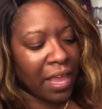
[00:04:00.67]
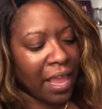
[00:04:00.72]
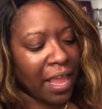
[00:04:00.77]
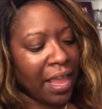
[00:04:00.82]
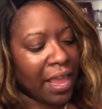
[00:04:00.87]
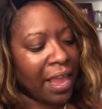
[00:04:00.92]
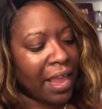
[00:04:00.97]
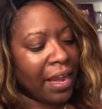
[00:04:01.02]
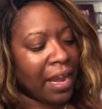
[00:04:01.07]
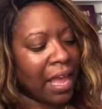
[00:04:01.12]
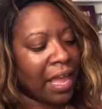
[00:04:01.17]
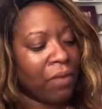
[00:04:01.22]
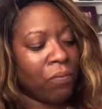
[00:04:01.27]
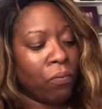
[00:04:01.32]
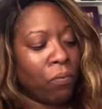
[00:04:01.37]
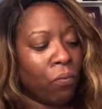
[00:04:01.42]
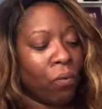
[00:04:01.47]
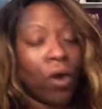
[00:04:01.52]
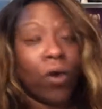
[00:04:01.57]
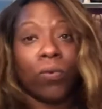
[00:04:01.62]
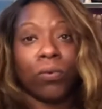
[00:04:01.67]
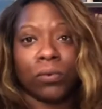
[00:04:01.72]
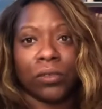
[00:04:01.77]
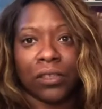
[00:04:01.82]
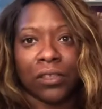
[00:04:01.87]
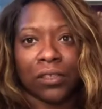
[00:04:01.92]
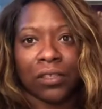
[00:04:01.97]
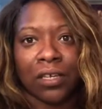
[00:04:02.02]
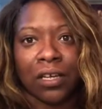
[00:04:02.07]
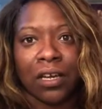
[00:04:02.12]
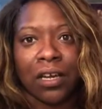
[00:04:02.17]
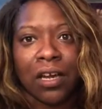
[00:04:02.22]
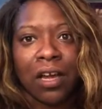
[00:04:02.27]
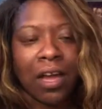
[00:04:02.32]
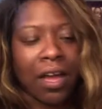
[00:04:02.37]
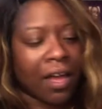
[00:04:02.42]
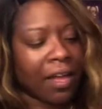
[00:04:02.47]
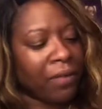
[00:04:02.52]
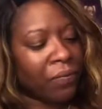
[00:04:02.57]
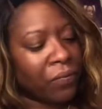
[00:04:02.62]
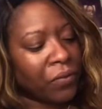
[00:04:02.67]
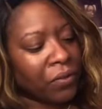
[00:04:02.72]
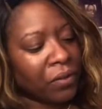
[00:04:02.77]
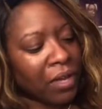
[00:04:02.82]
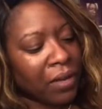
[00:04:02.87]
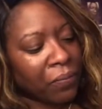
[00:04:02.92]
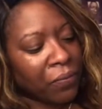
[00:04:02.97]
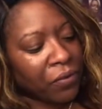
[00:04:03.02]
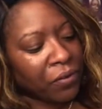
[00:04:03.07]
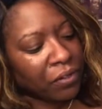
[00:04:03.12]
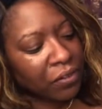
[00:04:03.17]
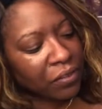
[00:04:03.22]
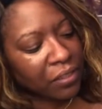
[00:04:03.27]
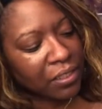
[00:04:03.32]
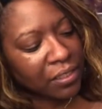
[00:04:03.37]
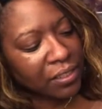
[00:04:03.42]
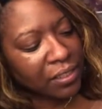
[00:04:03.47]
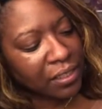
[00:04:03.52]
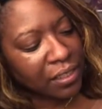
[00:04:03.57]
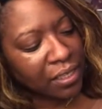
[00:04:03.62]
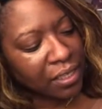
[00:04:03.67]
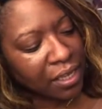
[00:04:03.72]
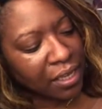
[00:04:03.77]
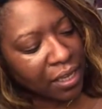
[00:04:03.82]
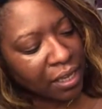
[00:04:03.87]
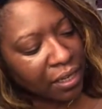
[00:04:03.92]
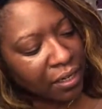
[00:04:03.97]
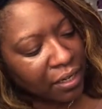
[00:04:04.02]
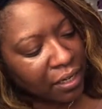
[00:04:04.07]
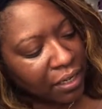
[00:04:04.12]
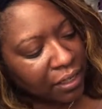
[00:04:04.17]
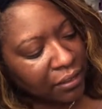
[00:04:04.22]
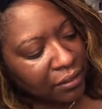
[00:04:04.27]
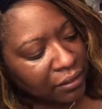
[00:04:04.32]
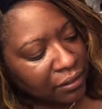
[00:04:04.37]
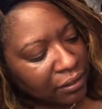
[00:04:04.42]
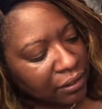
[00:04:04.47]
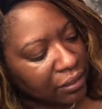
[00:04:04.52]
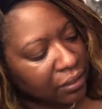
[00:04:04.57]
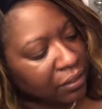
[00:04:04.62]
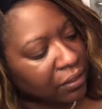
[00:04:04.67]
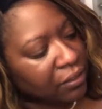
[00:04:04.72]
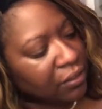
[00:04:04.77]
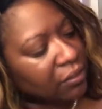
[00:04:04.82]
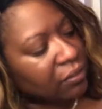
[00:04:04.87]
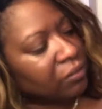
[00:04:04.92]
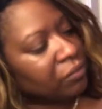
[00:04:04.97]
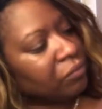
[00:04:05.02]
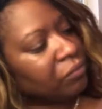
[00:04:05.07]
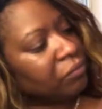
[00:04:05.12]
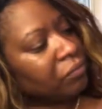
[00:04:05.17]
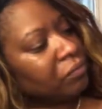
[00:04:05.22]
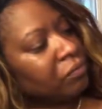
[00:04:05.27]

and I won't. I will not water this again until,